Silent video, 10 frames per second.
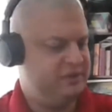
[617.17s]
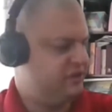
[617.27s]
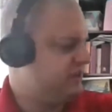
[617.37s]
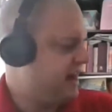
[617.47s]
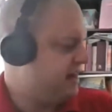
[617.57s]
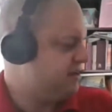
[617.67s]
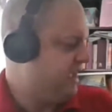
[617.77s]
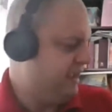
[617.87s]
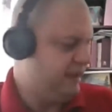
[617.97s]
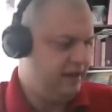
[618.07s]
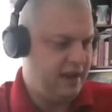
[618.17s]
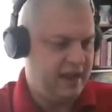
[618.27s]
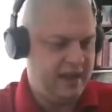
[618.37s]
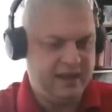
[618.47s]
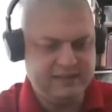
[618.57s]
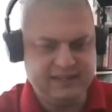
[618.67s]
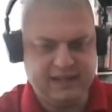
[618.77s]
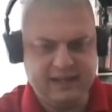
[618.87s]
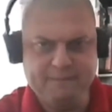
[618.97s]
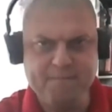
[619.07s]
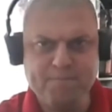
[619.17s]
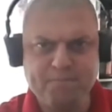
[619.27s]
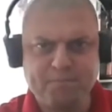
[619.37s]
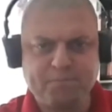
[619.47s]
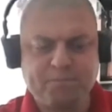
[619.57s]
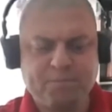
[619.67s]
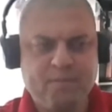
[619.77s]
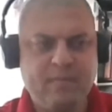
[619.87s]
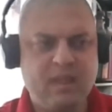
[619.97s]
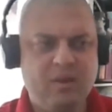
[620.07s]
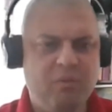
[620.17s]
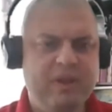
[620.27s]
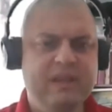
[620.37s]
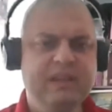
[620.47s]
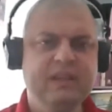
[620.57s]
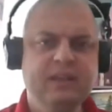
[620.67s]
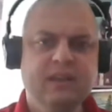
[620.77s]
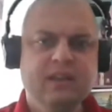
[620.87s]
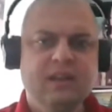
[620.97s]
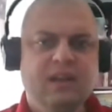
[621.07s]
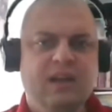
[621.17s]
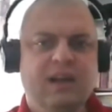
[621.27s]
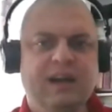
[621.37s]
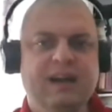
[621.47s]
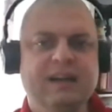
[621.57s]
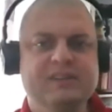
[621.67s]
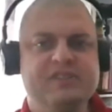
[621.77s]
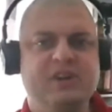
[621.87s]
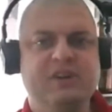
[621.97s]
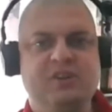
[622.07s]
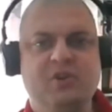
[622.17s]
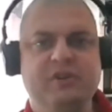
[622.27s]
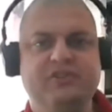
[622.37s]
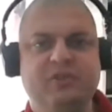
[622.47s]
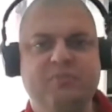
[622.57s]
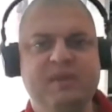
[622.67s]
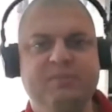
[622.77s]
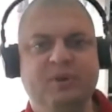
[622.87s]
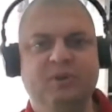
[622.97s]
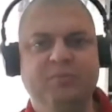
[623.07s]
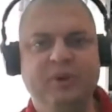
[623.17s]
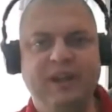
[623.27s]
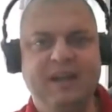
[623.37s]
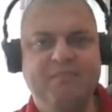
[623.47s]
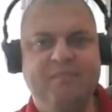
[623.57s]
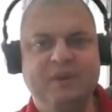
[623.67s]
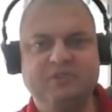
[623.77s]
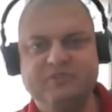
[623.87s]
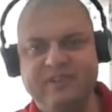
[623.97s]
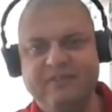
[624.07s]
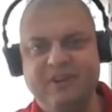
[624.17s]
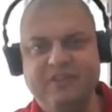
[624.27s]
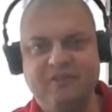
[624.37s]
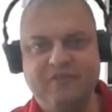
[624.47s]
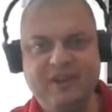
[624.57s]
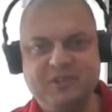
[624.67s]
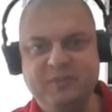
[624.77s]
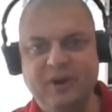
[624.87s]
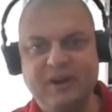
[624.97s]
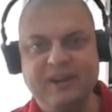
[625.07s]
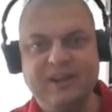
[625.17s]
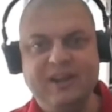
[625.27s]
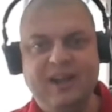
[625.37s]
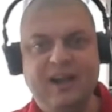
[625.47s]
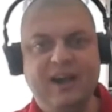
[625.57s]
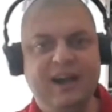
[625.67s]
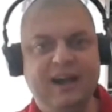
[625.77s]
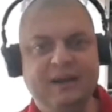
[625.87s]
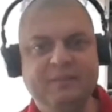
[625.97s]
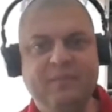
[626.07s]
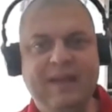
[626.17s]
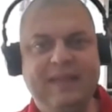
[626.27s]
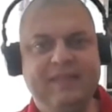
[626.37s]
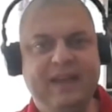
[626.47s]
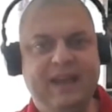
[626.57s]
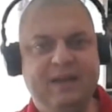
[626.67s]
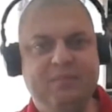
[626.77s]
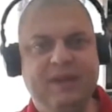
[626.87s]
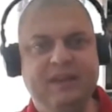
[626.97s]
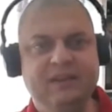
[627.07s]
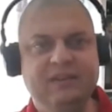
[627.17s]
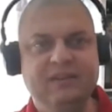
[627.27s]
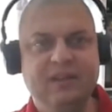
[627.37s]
a Saturday, and we started noticing people putting up pictures of it on their Facebook, and they had been